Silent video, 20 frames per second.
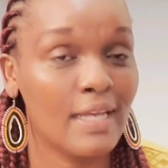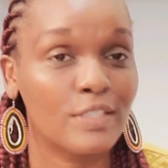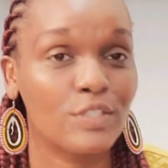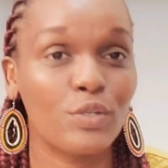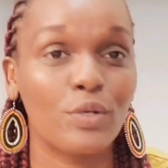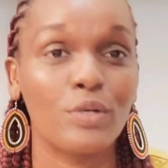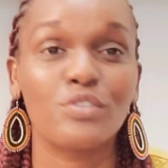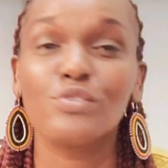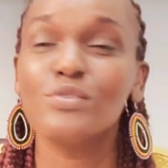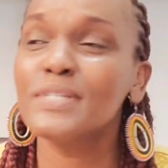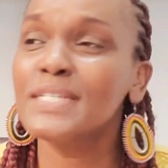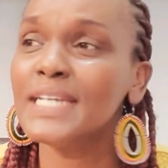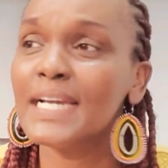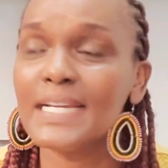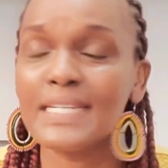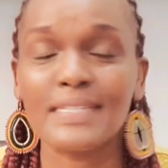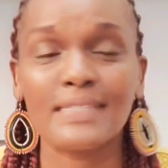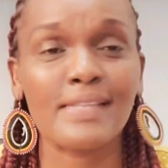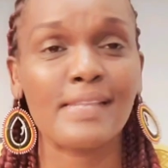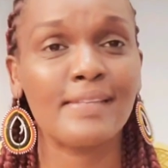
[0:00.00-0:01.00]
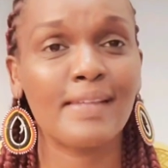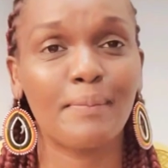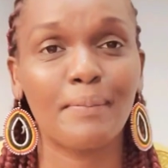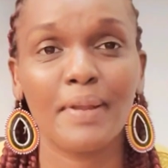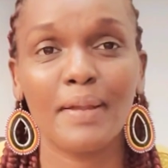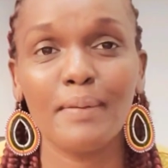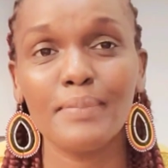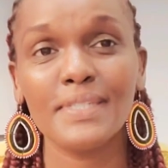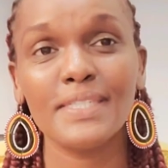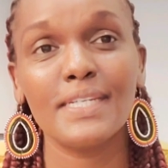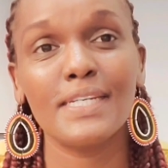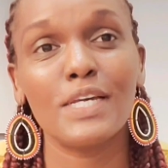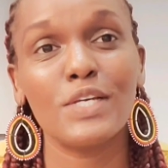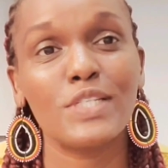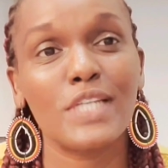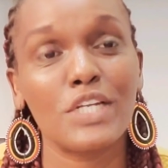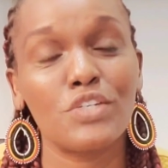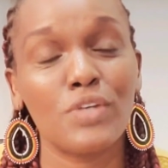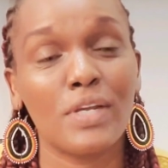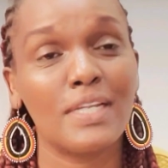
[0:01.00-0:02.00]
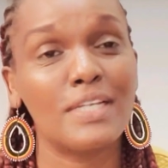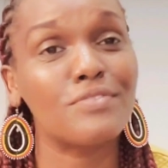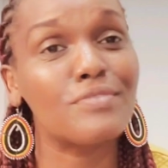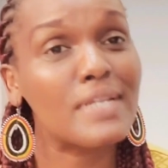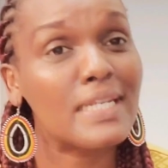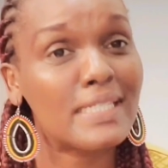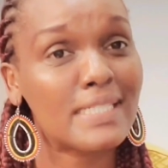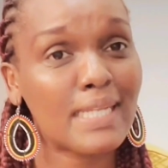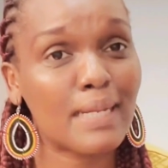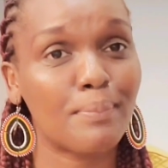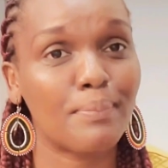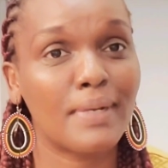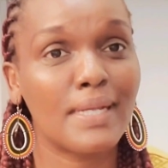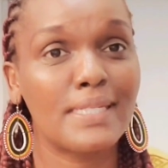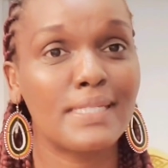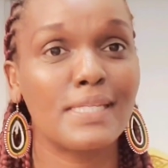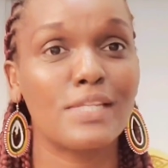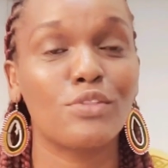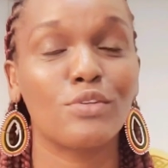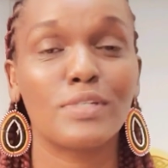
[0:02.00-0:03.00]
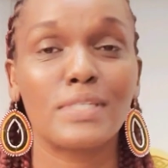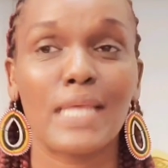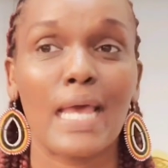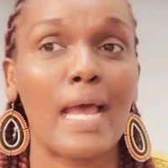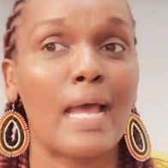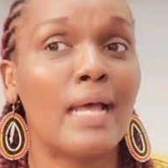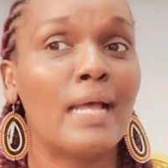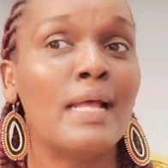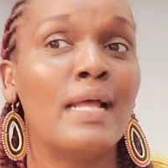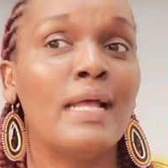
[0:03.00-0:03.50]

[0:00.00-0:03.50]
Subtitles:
So I was looking at some numbers and I was actually really surprised. I thought